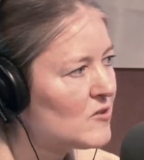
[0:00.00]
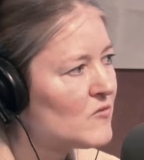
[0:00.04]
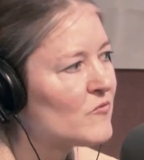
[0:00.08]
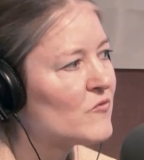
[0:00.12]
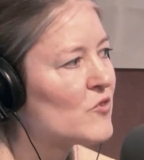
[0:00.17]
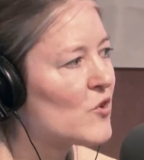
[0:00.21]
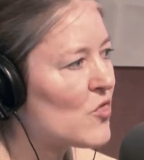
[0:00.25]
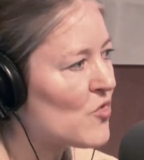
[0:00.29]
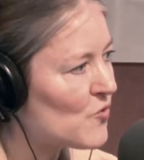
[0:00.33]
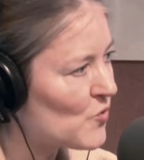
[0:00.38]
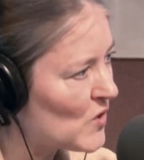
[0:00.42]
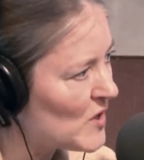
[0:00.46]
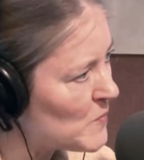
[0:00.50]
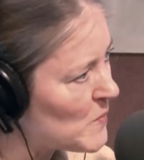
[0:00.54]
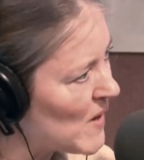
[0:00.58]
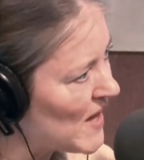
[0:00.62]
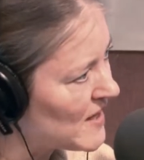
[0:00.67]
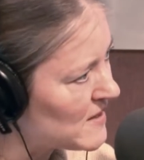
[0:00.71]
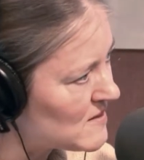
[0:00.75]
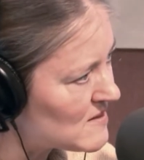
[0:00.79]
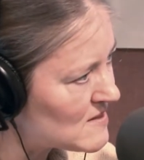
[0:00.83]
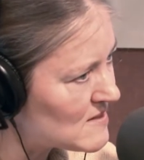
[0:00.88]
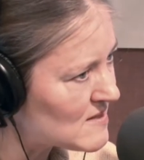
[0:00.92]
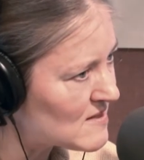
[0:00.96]
for 3
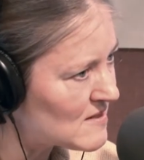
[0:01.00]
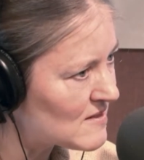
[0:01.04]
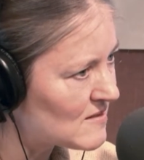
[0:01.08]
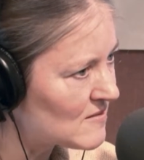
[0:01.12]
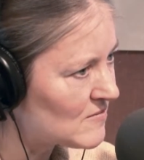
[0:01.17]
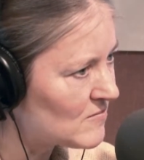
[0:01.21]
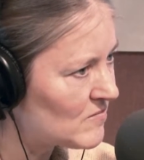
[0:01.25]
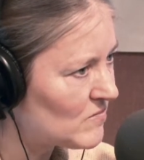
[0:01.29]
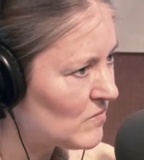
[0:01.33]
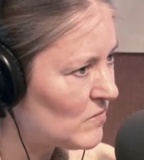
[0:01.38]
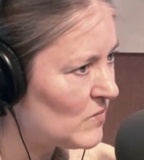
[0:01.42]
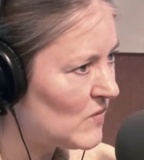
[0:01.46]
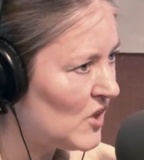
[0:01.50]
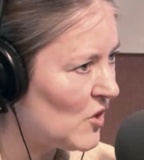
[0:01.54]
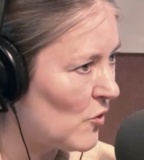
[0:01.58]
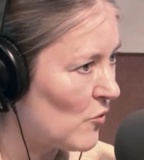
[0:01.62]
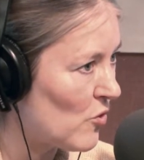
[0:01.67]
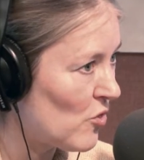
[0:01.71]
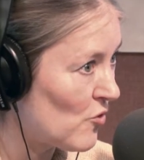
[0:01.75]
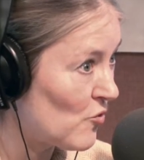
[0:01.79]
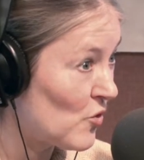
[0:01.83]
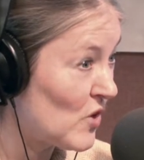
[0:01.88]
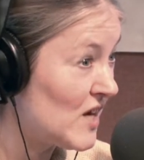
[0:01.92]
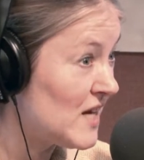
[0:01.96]
months,
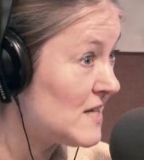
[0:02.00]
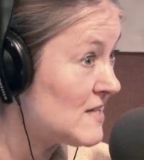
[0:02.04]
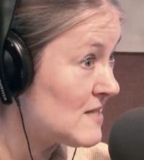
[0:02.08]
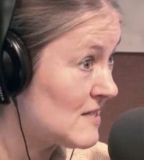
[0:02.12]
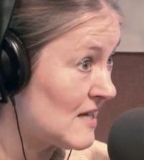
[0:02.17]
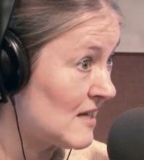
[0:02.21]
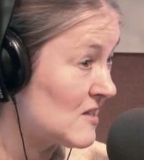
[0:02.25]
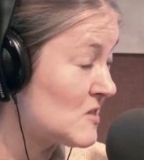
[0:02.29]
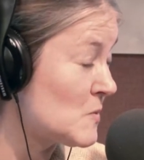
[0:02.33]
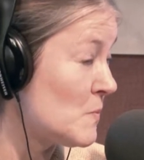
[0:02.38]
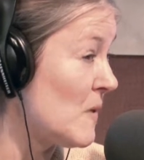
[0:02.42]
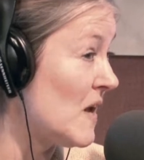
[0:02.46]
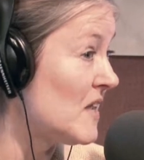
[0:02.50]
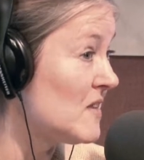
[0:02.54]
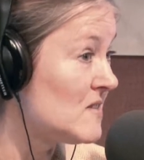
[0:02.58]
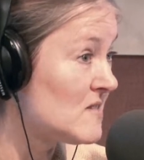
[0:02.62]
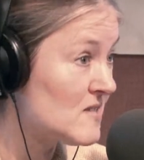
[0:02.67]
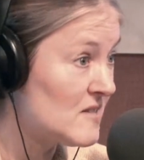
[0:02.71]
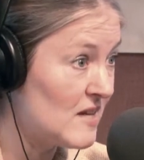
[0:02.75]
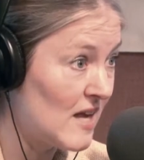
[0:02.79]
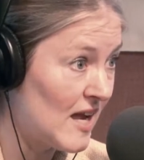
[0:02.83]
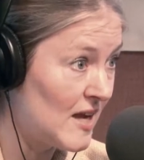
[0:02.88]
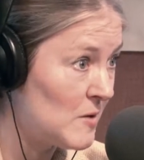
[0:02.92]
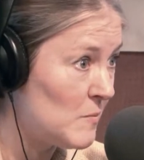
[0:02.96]
3, 6
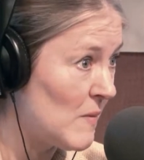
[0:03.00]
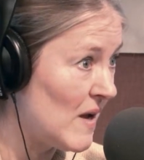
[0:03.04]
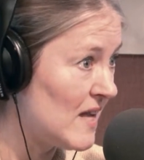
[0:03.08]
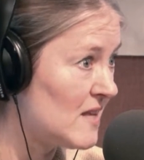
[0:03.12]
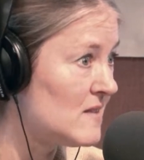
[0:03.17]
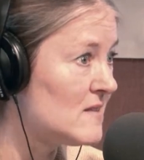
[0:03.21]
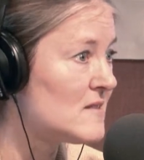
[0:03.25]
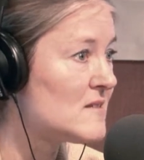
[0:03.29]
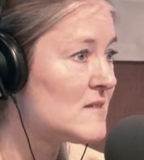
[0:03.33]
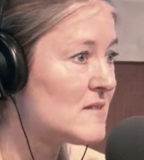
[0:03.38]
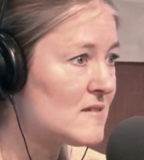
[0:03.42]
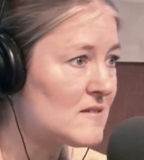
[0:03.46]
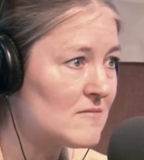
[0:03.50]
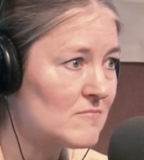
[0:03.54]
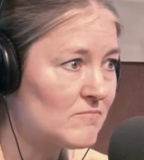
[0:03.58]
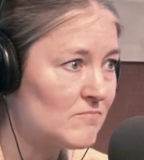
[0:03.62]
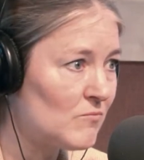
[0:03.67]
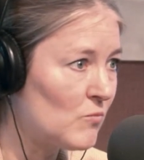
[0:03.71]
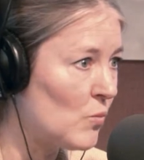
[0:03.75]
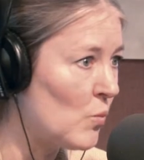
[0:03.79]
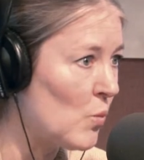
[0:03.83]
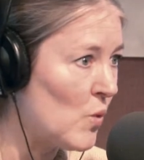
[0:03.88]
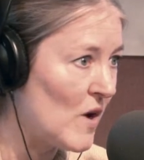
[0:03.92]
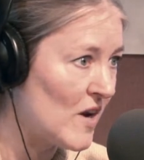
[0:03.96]
months, 9 months,
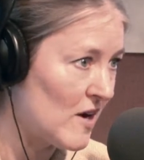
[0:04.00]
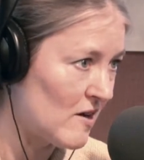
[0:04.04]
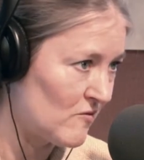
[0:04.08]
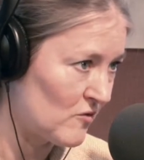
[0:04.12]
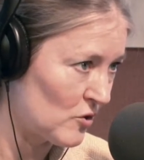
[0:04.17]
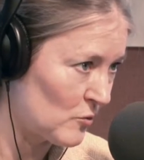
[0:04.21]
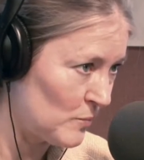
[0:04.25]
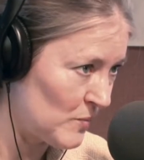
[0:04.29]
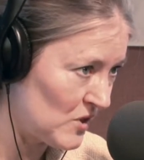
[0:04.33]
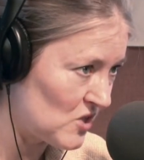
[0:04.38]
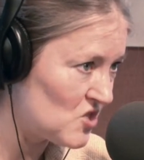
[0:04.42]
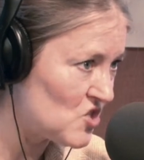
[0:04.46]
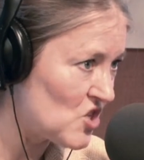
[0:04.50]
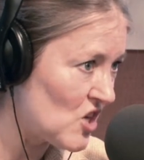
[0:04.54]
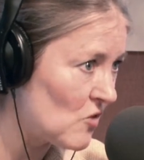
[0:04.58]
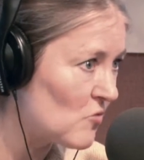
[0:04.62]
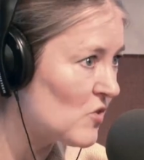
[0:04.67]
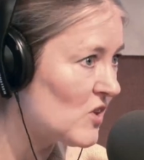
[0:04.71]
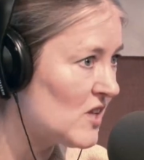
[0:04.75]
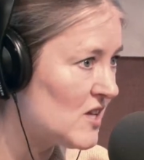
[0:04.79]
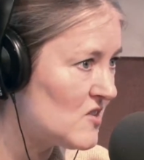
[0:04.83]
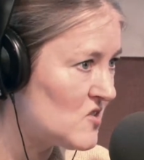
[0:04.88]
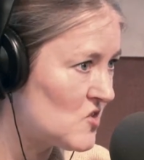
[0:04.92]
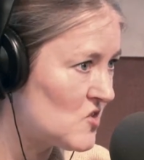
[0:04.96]
whatever. But generally